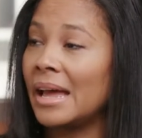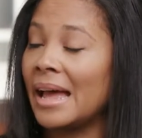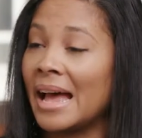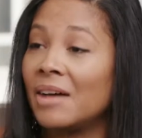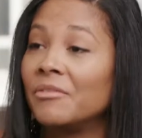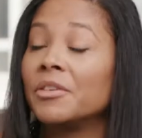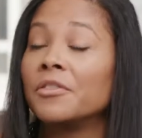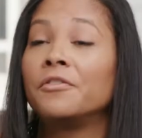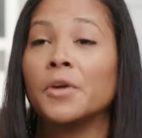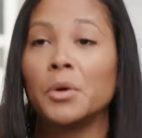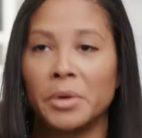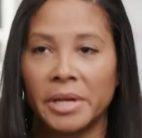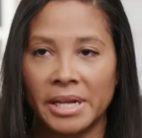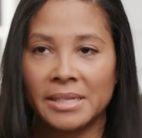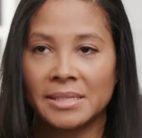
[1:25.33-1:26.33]
have a
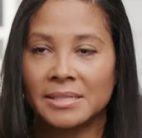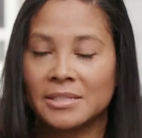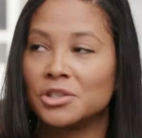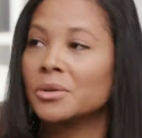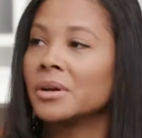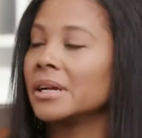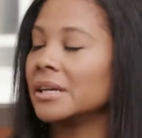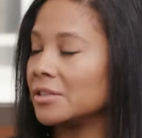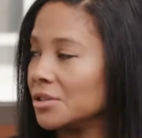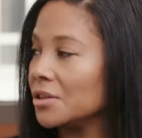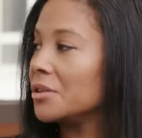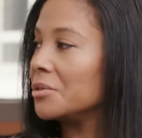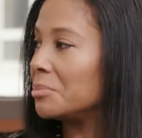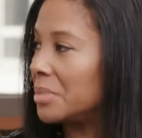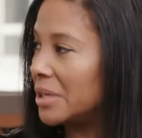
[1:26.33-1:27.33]
focus during a
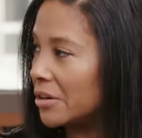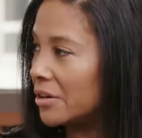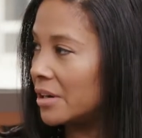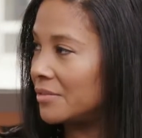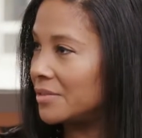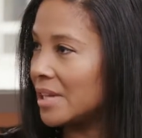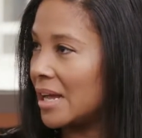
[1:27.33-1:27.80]
certain period of